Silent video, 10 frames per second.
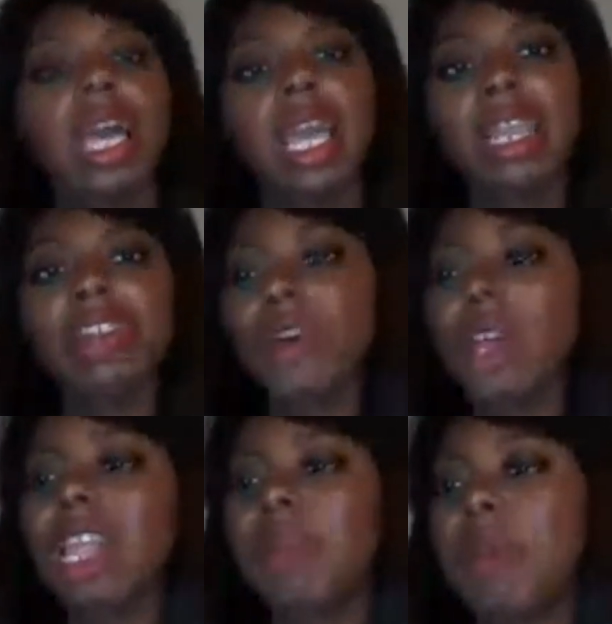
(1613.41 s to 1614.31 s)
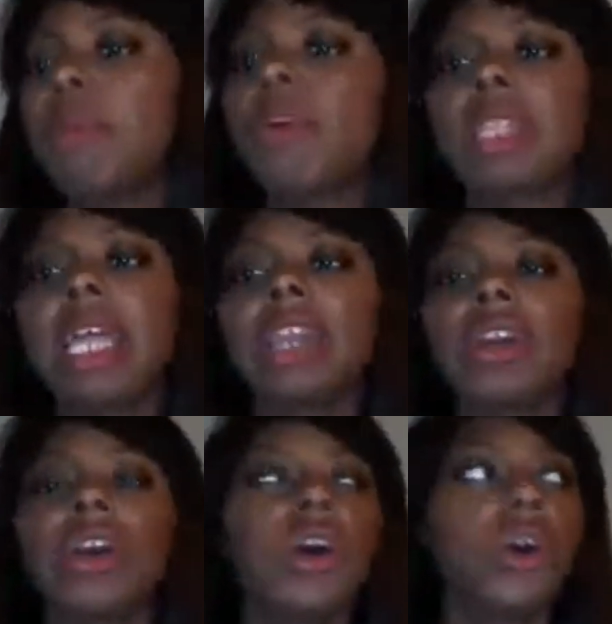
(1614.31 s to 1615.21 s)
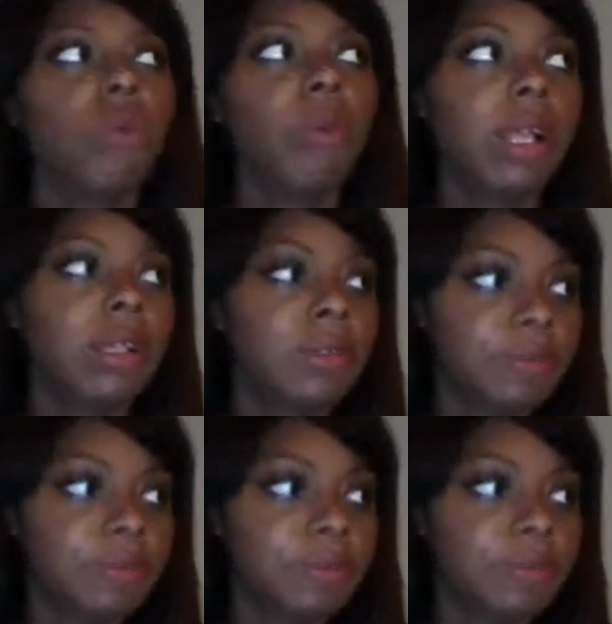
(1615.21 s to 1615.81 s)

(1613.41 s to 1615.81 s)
And I know a lot of people are like, oh well,